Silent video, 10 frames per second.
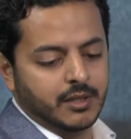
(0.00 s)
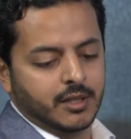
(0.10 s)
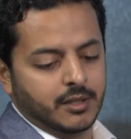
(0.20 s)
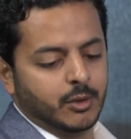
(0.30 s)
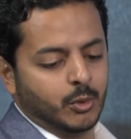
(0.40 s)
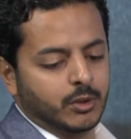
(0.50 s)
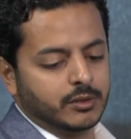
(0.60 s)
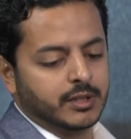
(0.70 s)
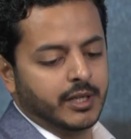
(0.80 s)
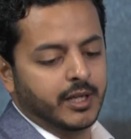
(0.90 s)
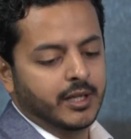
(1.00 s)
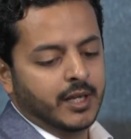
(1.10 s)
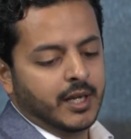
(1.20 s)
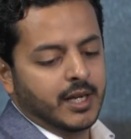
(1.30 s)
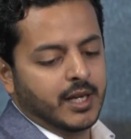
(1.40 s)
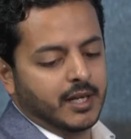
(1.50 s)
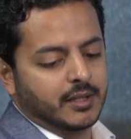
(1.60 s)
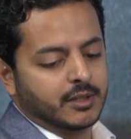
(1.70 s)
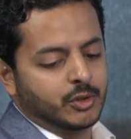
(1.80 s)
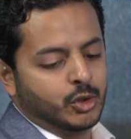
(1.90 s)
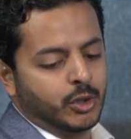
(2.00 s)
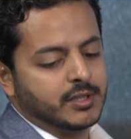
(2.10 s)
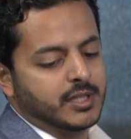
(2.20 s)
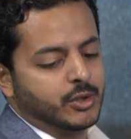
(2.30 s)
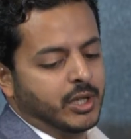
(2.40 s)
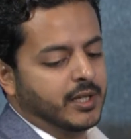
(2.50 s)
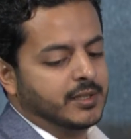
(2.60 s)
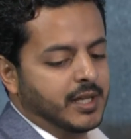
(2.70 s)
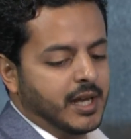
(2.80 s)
in the world today, and should a society